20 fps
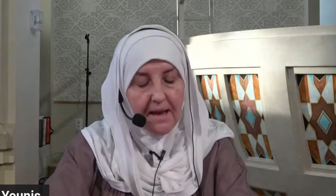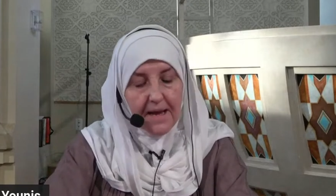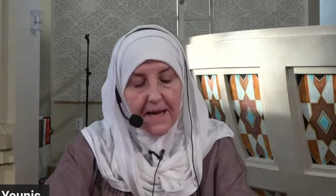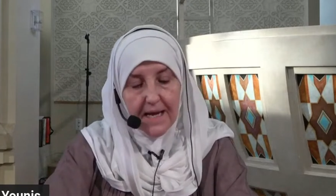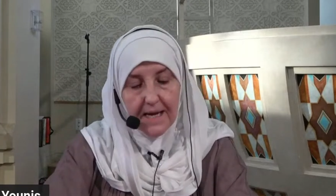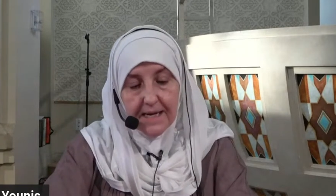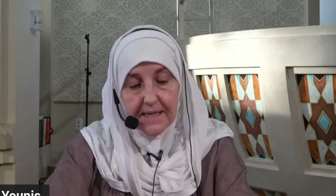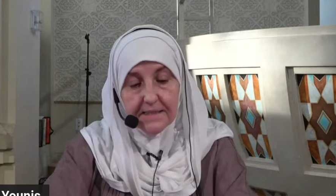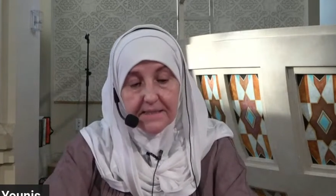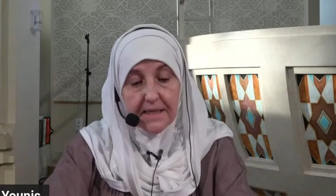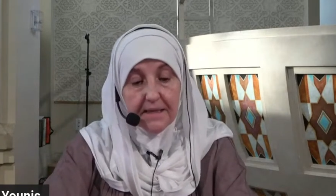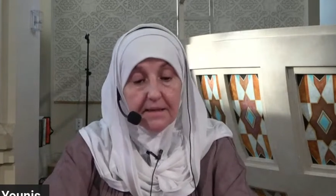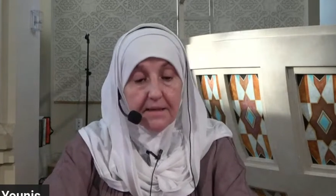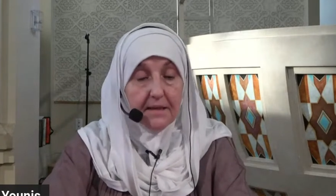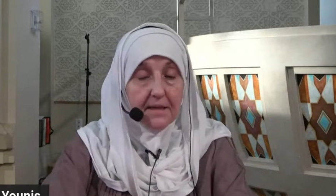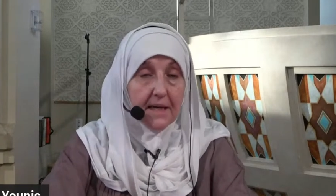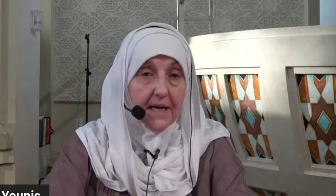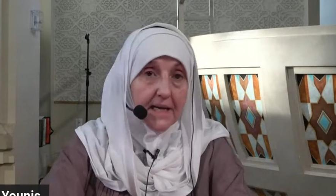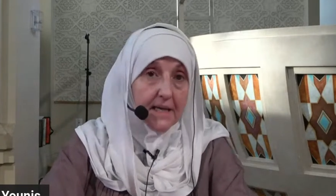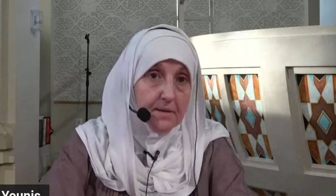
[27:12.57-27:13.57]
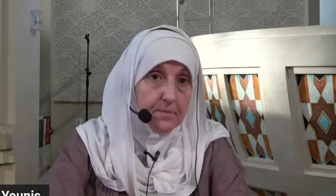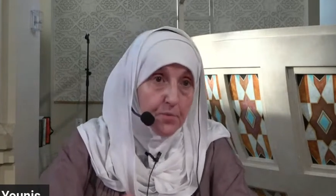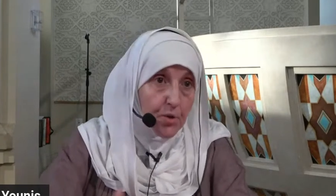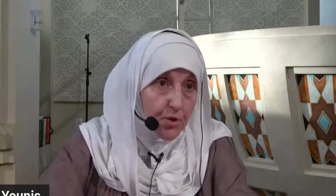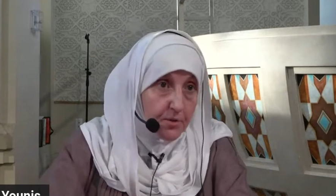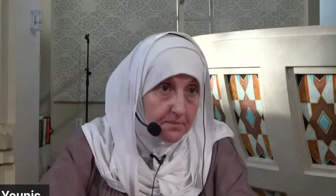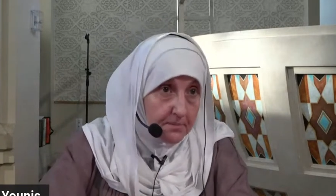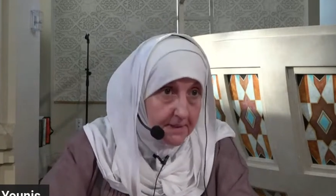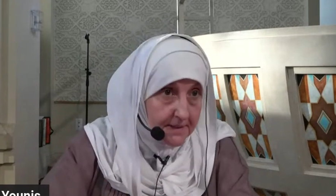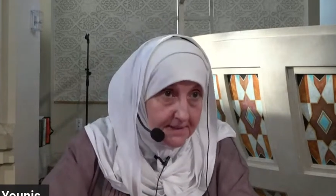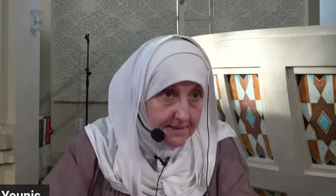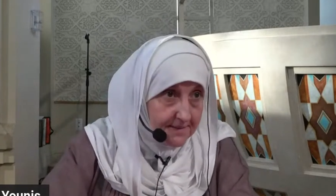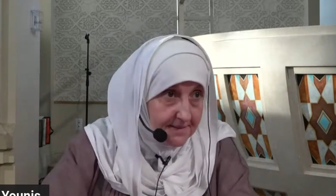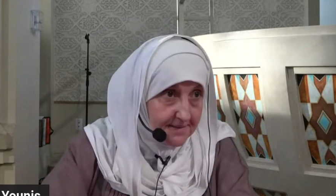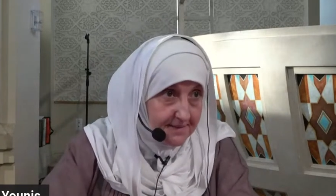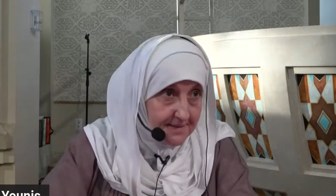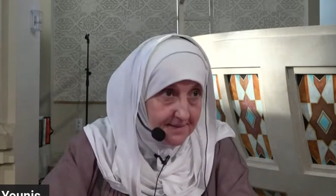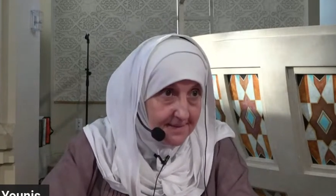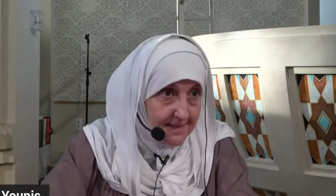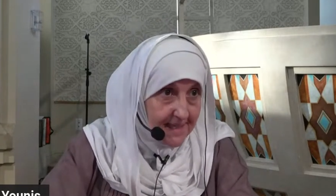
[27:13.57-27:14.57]
And al mu'min,
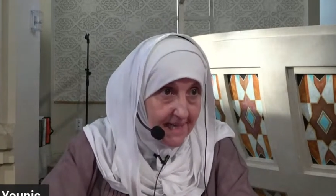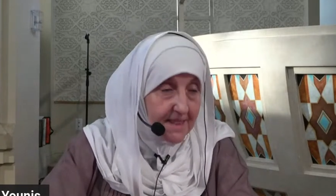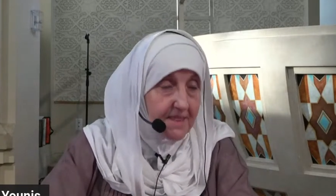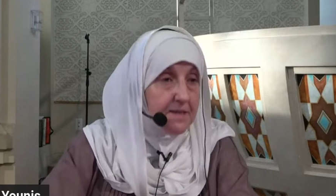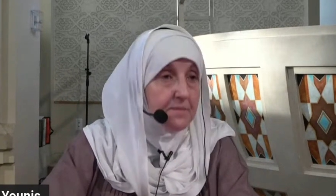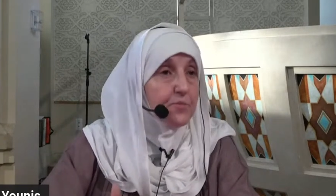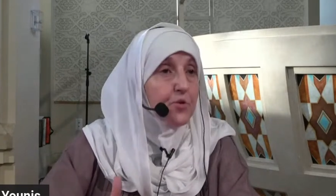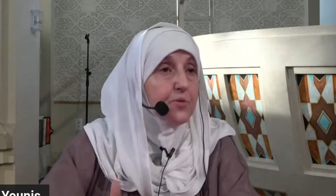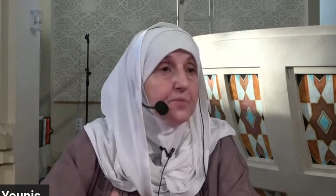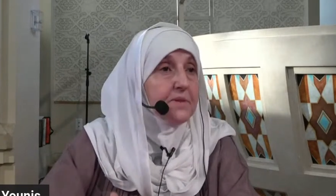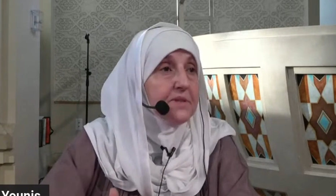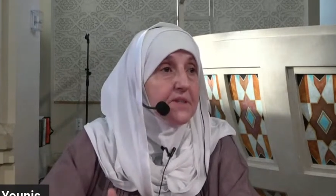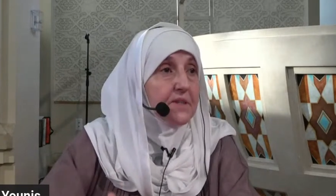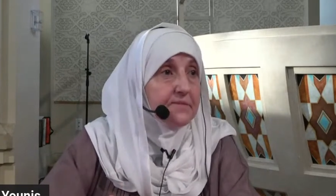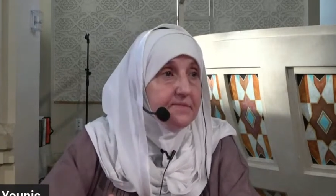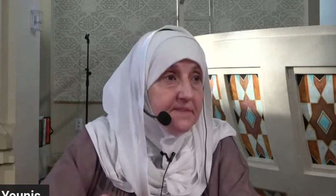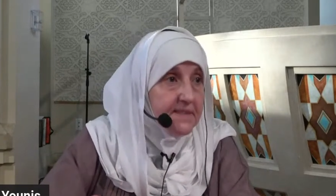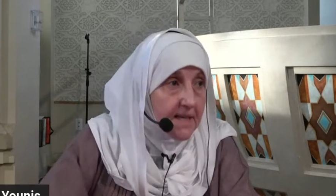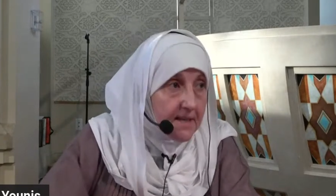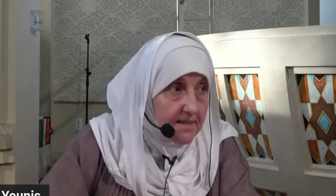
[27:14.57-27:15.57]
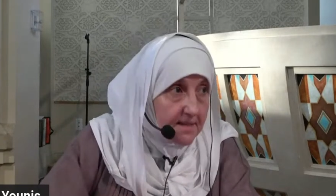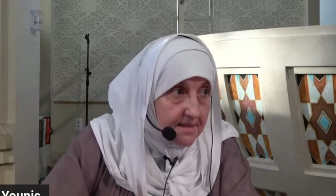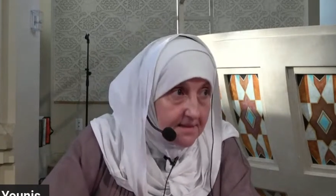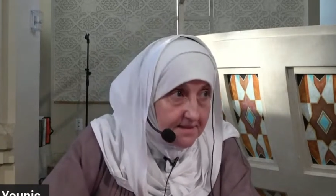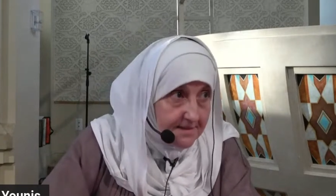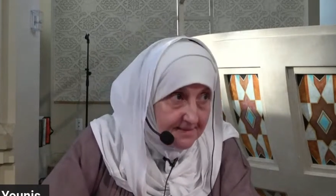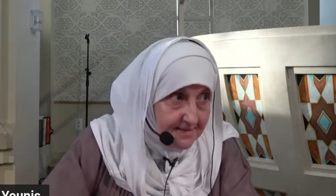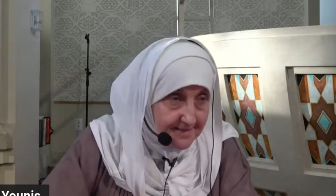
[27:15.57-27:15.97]
at the moment of death,